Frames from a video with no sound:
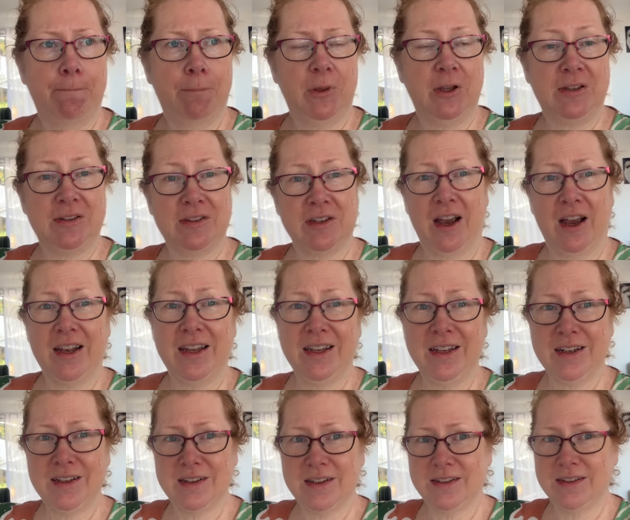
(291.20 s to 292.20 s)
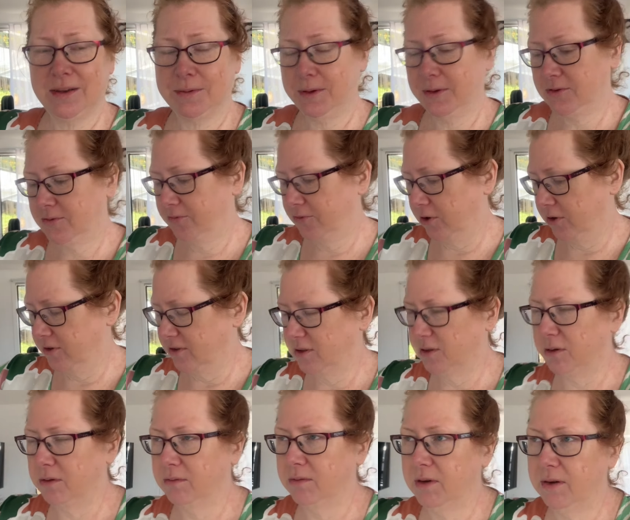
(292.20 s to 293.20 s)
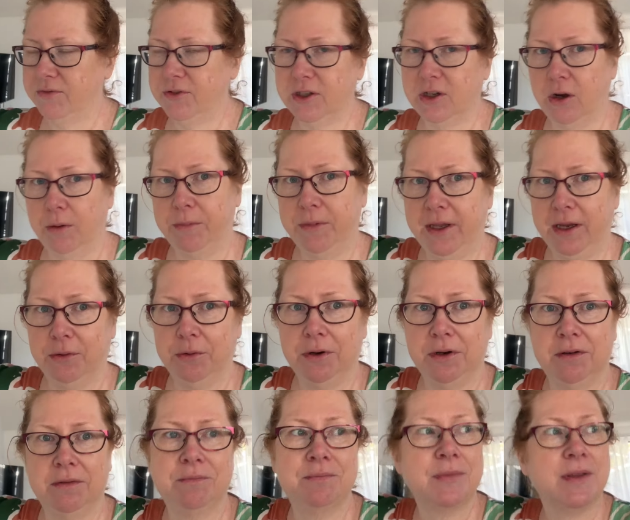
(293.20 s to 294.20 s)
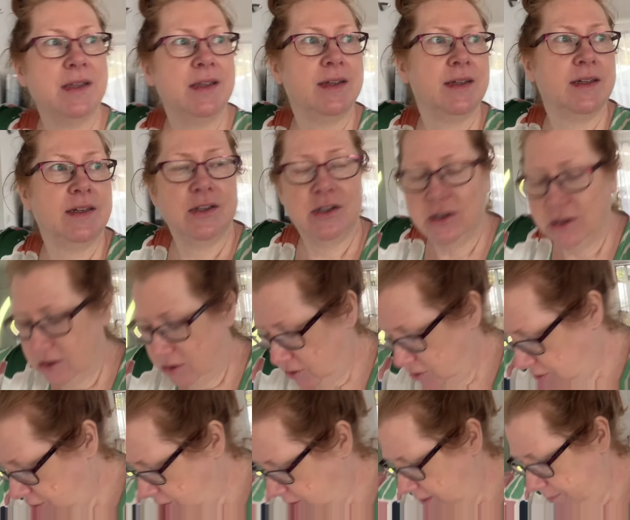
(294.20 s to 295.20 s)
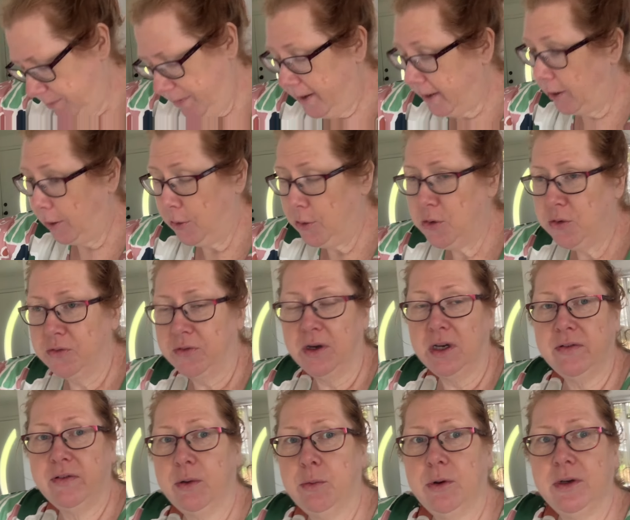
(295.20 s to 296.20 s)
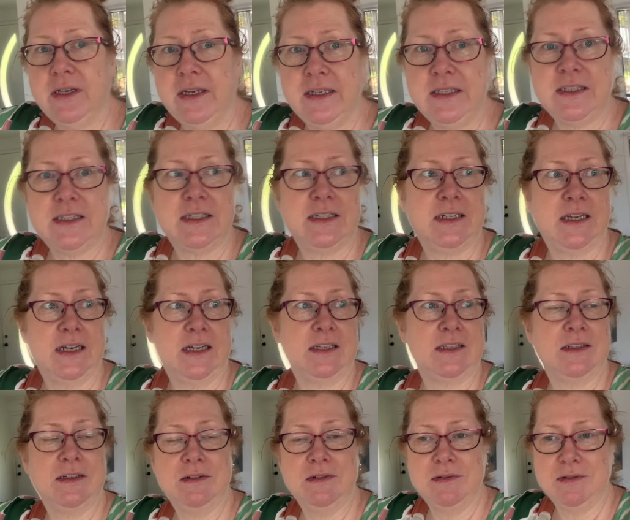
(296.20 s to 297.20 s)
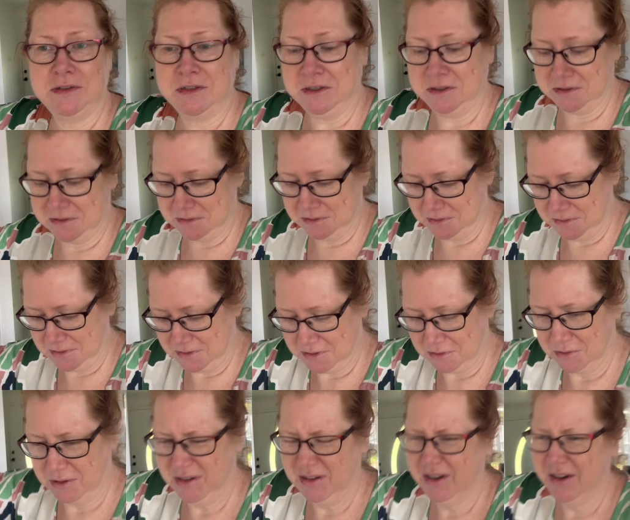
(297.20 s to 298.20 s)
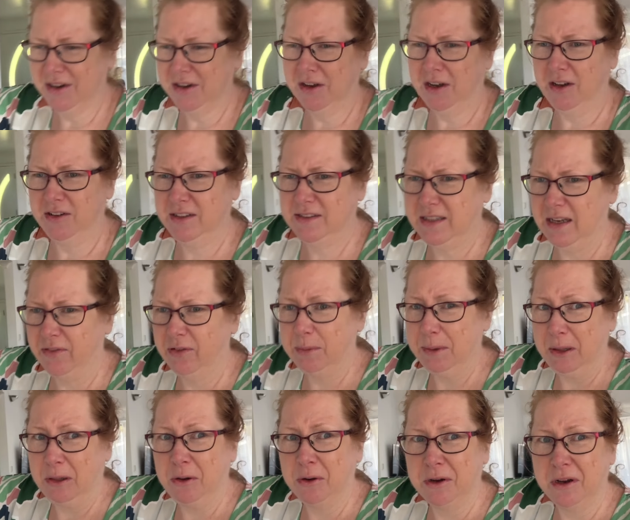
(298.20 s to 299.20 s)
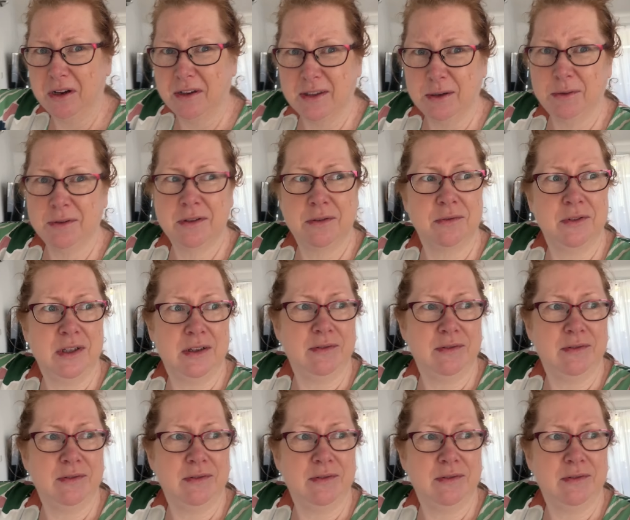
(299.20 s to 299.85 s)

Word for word: the Starlink that's up the front, so I'll have to go up there and turn it back over if I want internet. So I just sat for a bit longer because I wasn't really